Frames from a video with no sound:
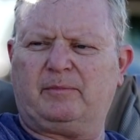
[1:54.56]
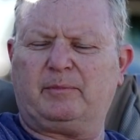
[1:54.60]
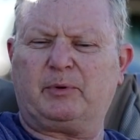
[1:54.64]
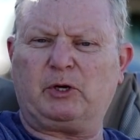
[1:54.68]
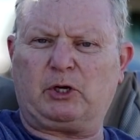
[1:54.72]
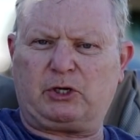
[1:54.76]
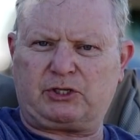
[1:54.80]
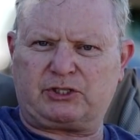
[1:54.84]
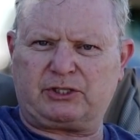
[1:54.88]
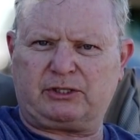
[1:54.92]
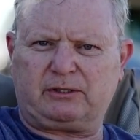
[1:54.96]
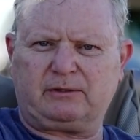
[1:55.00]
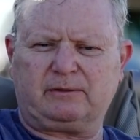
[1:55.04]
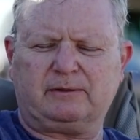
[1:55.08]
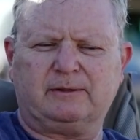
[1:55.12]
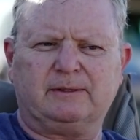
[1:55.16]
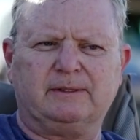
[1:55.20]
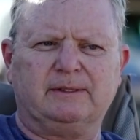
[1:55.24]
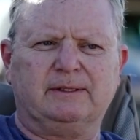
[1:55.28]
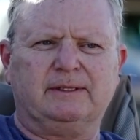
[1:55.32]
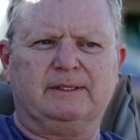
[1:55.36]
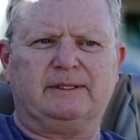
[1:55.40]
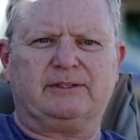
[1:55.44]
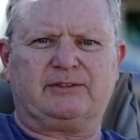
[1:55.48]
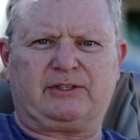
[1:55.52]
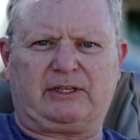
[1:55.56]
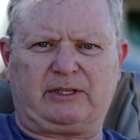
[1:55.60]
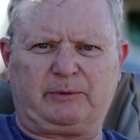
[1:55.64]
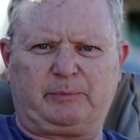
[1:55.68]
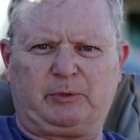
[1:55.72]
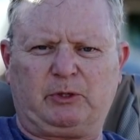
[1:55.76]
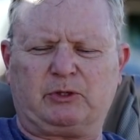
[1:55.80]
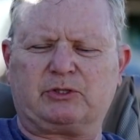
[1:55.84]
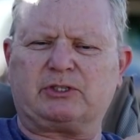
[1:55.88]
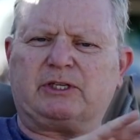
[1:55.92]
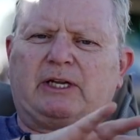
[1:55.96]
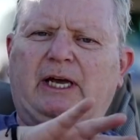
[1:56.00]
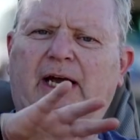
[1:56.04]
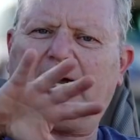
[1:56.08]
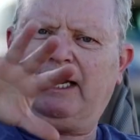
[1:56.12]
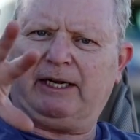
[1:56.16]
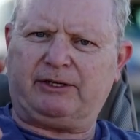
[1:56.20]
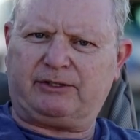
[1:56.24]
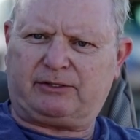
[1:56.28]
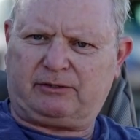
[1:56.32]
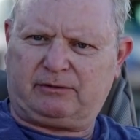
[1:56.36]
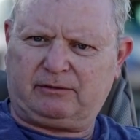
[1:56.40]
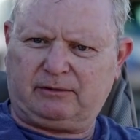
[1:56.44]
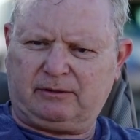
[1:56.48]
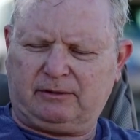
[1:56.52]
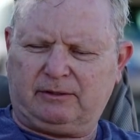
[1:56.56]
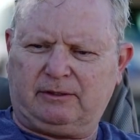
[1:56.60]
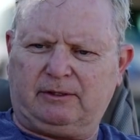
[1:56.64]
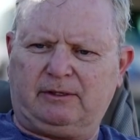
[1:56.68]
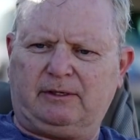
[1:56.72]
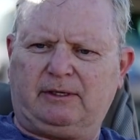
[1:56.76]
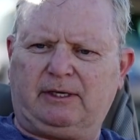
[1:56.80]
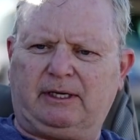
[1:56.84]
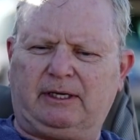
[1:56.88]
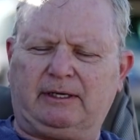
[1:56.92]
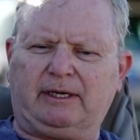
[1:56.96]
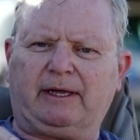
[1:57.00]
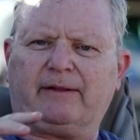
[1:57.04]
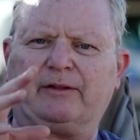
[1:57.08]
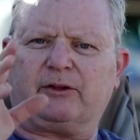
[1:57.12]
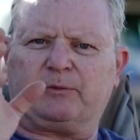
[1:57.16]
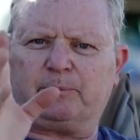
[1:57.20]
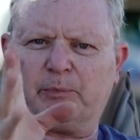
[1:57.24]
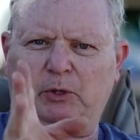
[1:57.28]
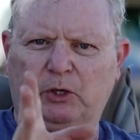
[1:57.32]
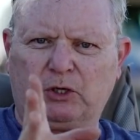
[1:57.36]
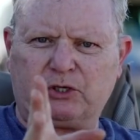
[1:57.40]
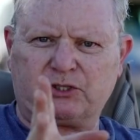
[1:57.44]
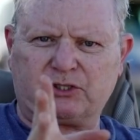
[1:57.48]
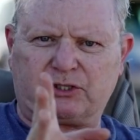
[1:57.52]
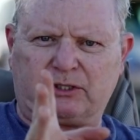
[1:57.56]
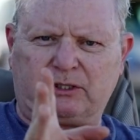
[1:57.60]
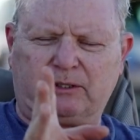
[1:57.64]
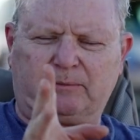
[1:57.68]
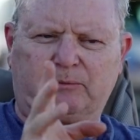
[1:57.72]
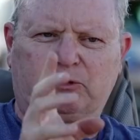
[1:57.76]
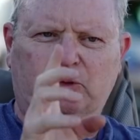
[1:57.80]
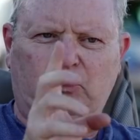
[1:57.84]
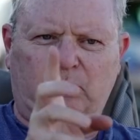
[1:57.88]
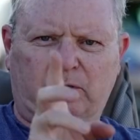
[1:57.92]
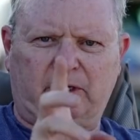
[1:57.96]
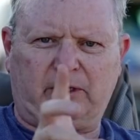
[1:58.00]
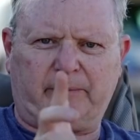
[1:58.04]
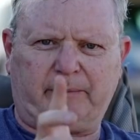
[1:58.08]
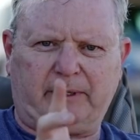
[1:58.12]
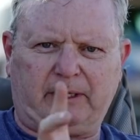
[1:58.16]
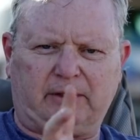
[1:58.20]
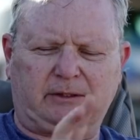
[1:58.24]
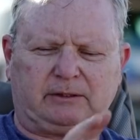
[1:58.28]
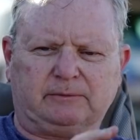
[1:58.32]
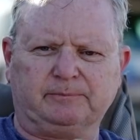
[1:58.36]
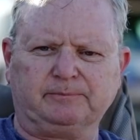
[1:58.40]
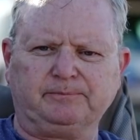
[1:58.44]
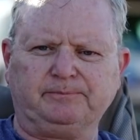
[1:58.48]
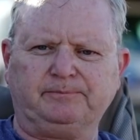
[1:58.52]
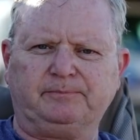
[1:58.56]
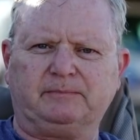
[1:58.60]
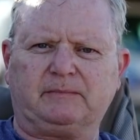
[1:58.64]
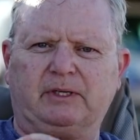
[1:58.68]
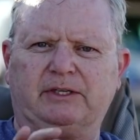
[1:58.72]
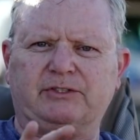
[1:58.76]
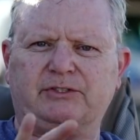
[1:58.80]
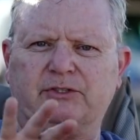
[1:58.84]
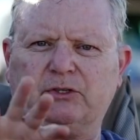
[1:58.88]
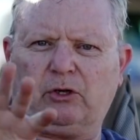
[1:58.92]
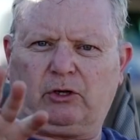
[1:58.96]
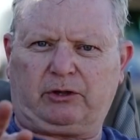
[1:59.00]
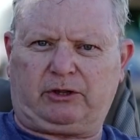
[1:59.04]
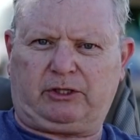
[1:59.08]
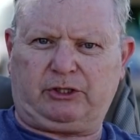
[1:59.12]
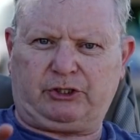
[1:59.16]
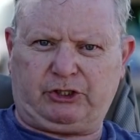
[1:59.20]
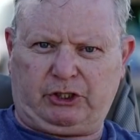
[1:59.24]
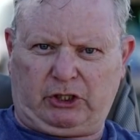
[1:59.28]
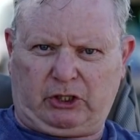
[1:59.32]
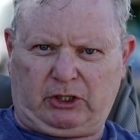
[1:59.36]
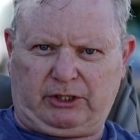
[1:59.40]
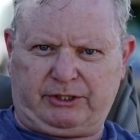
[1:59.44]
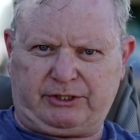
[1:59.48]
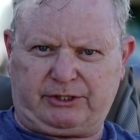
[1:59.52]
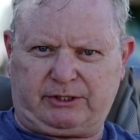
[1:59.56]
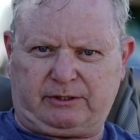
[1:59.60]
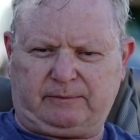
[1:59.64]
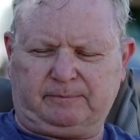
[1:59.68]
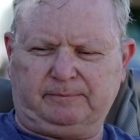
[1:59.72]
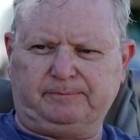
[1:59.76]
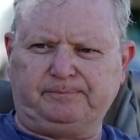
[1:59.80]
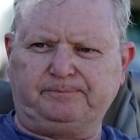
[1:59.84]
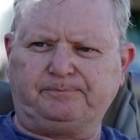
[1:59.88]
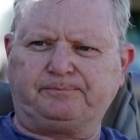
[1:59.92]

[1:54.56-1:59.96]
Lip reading: other person, and another person I'm talking about is not the journalist.